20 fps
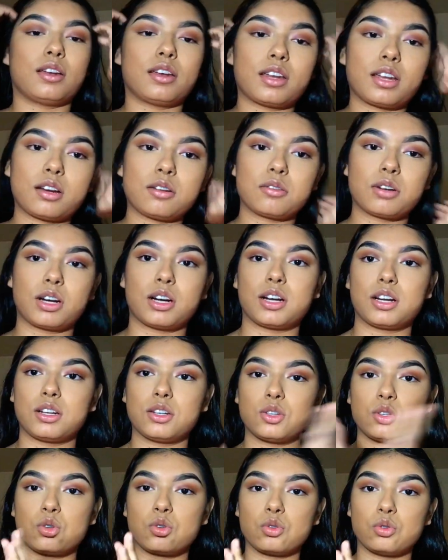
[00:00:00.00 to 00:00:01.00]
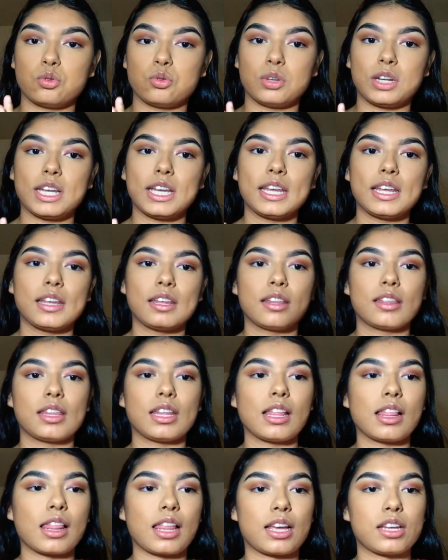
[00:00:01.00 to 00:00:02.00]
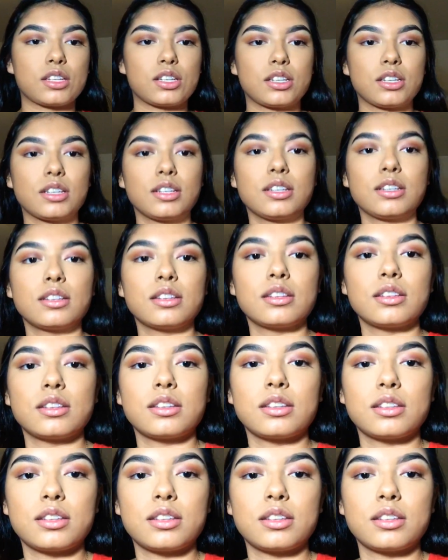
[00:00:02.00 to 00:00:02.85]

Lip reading: now on to the lashes.